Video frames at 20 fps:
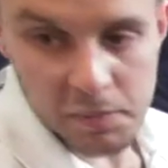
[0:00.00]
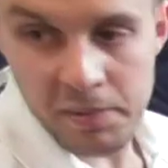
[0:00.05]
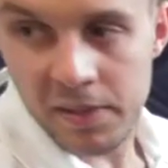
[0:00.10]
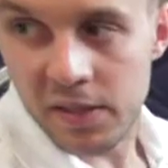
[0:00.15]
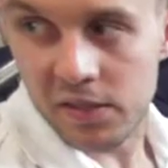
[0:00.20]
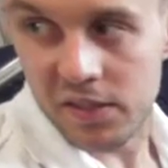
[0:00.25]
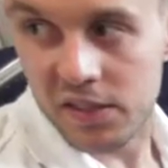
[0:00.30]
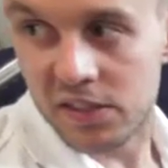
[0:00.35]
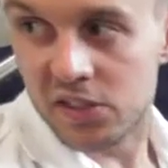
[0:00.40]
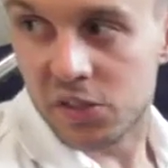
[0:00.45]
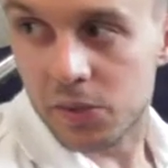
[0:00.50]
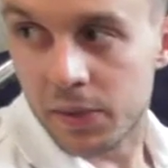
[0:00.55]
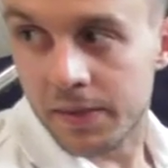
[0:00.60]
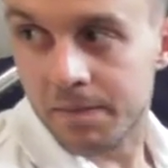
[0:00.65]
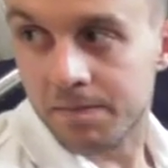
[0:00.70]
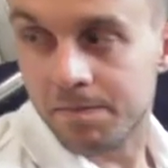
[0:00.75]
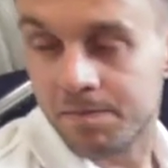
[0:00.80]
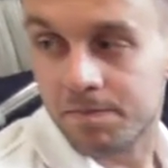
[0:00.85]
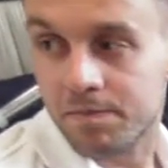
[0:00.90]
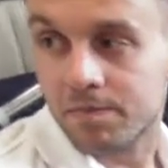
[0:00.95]
built into it,
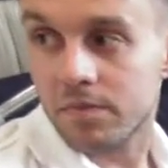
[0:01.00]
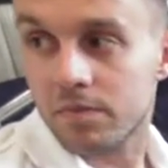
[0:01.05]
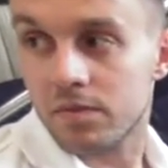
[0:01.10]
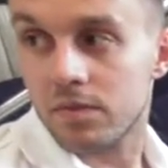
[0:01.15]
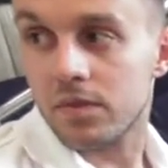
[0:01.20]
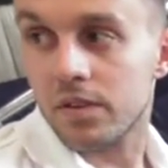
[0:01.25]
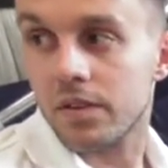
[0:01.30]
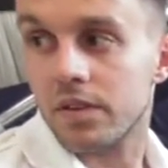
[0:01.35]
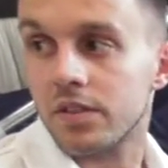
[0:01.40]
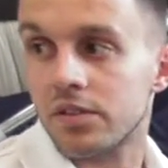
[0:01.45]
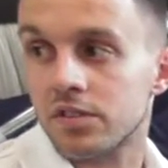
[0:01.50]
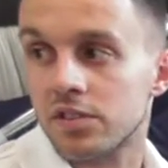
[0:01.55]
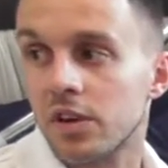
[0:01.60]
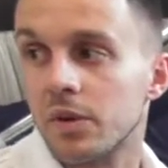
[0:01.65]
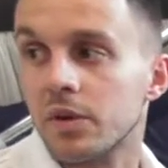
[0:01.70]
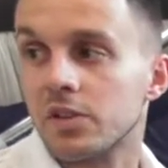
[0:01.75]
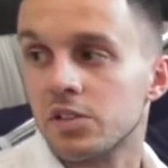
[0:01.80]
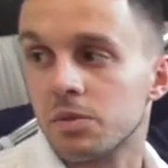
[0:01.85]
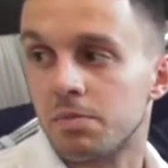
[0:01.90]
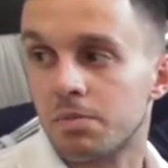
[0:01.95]
so
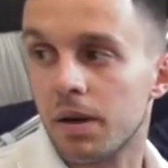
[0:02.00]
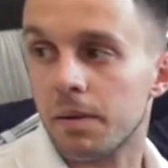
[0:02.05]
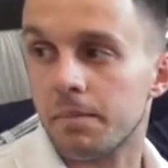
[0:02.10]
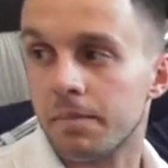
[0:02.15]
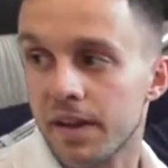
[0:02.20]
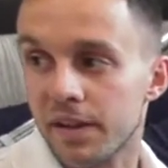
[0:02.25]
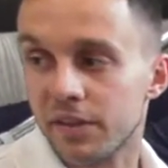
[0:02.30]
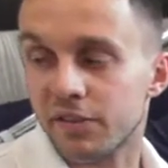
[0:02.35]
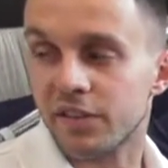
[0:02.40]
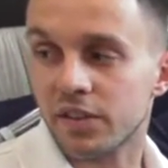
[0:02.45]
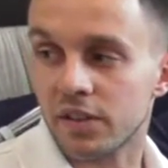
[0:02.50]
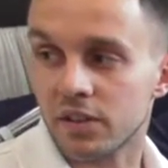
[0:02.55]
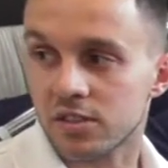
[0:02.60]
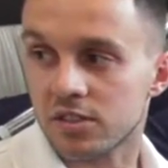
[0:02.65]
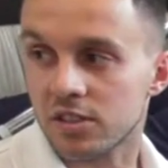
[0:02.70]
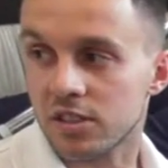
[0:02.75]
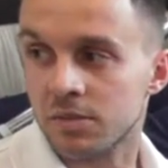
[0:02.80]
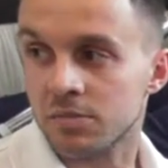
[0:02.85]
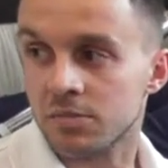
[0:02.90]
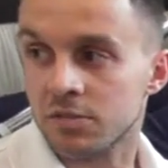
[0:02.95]
it's a pump and
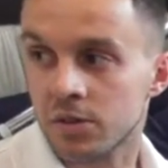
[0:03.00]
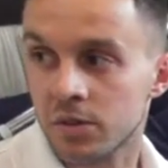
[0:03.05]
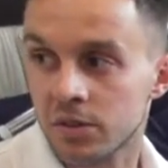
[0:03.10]
filter, so